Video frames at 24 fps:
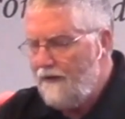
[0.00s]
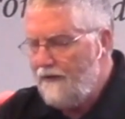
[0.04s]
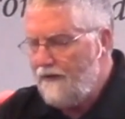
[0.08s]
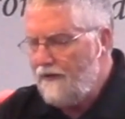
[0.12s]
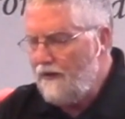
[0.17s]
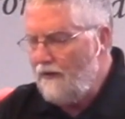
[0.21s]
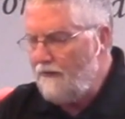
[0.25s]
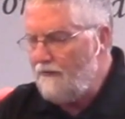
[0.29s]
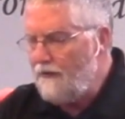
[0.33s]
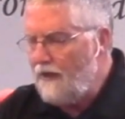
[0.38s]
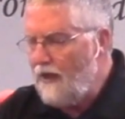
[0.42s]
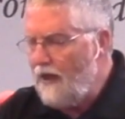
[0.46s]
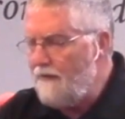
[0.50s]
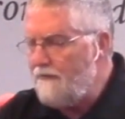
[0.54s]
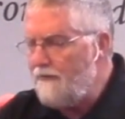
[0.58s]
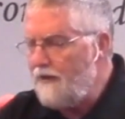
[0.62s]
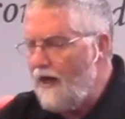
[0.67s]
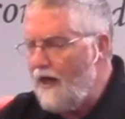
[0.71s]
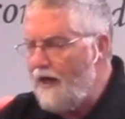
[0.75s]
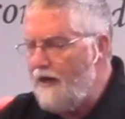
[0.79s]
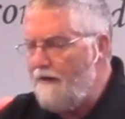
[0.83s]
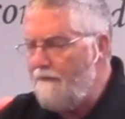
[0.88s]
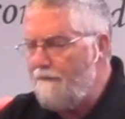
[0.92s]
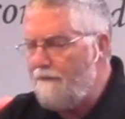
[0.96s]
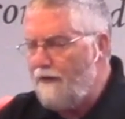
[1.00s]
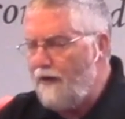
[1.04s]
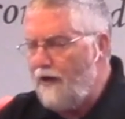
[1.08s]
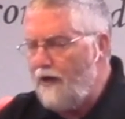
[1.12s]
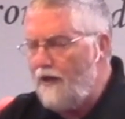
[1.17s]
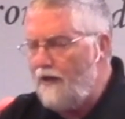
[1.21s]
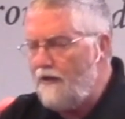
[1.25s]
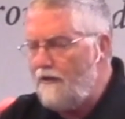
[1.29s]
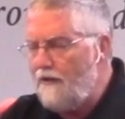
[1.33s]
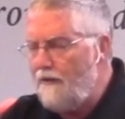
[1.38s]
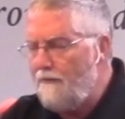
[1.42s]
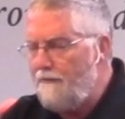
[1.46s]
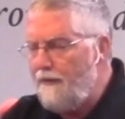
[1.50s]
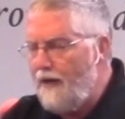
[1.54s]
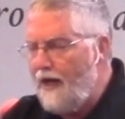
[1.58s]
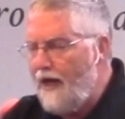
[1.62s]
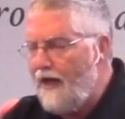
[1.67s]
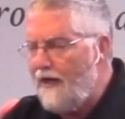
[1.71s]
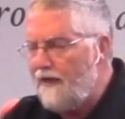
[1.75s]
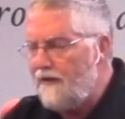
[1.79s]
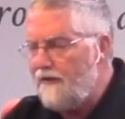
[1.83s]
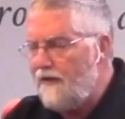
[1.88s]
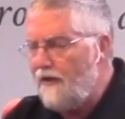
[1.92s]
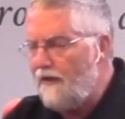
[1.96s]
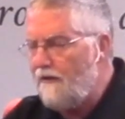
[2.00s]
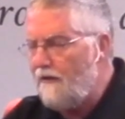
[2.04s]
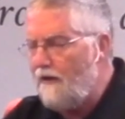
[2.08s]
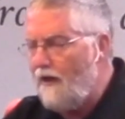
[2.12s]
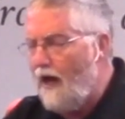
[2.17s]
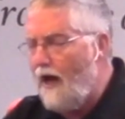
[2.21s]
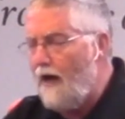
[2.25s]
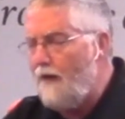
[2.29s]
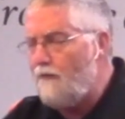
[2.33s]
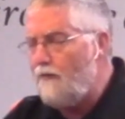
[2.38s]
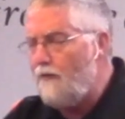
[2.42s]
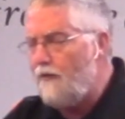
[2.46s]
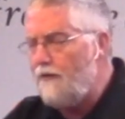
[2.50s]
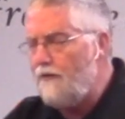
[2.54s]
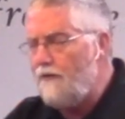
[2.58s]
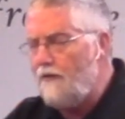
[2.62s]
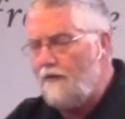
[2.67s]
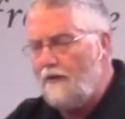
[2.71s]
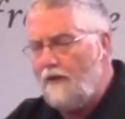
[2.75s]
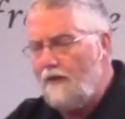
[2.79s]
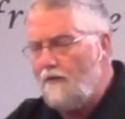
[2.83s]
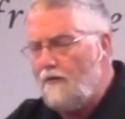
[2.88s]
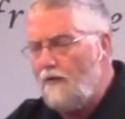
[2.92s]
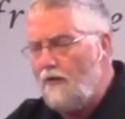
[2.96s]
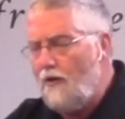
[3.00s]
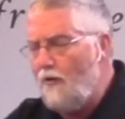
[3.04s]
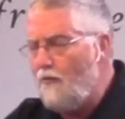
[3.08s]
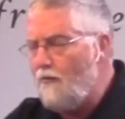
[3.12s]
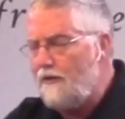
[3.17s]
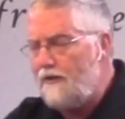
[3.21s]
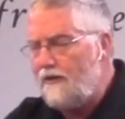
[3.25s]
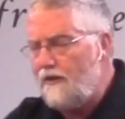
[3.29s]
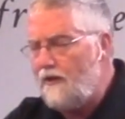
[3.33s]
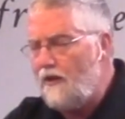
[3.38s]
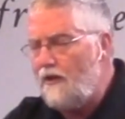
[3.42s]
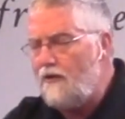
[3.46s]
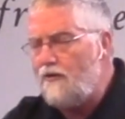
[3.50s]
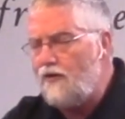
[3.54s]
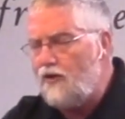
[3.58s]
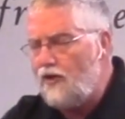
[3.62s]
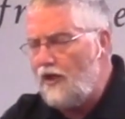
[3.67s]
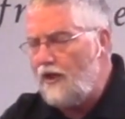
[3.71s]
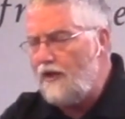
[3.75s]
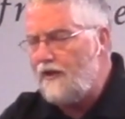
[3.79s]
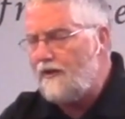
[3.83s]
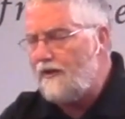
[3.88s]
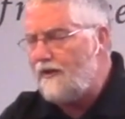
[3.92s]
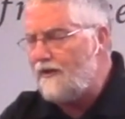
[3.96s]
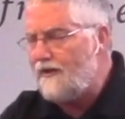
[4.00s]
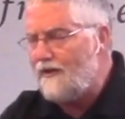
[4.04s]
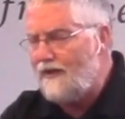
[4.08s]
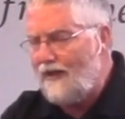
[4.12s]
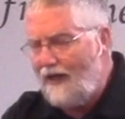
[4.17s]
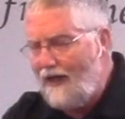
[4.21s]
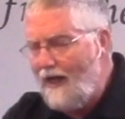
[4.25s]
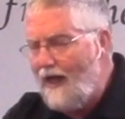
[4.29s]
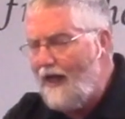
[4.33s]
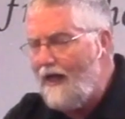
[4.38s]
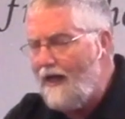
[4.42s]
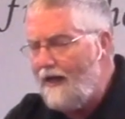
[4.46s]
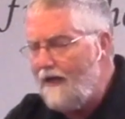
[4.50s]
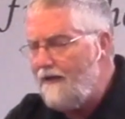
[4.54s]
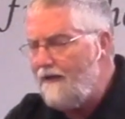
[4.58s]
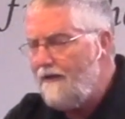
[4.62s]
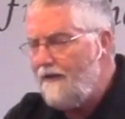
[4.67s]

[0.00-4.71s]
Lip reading: Sometimes I have prayed in the past that God would, you would send Jesus today.